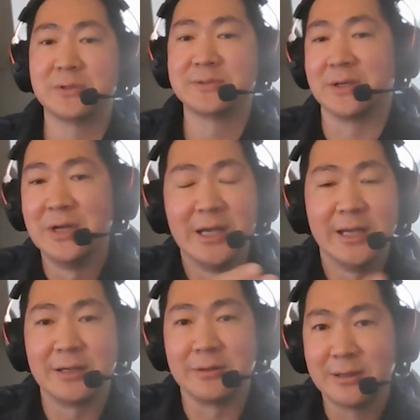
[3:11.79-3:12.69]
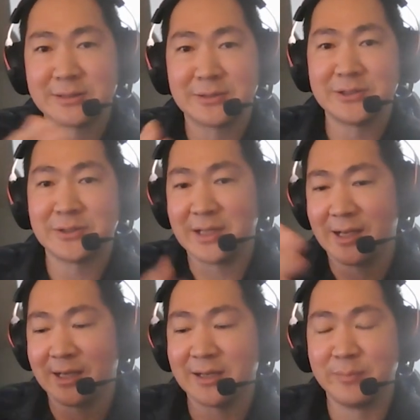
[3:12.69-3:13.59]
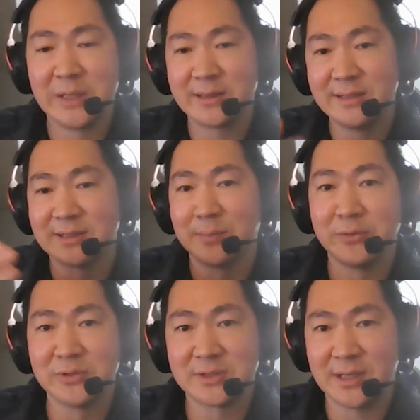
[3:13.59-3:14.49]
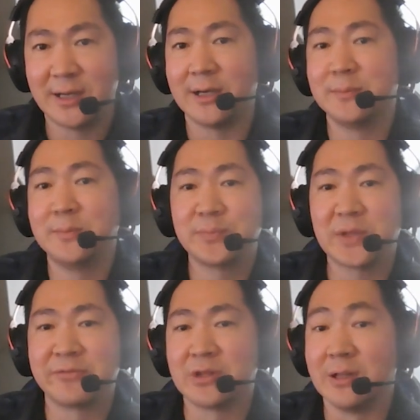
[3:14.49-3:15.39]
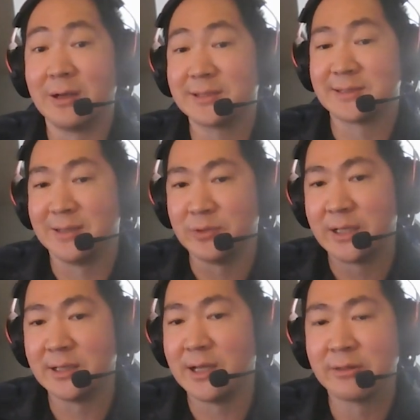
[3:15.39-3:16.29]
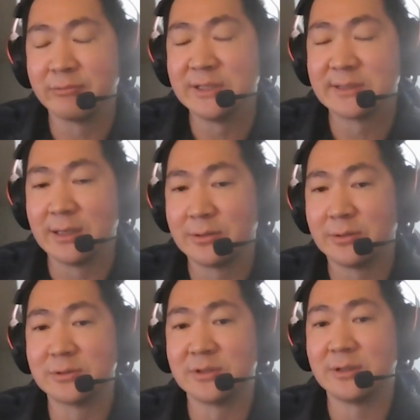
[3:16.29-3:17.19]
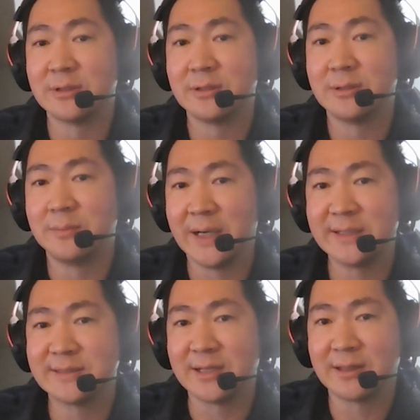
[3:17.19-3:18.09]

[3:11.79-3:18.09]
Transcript: So, long story short, I kind of picked these up over time, and for the longest time ran in a 3 stakeholder mindset.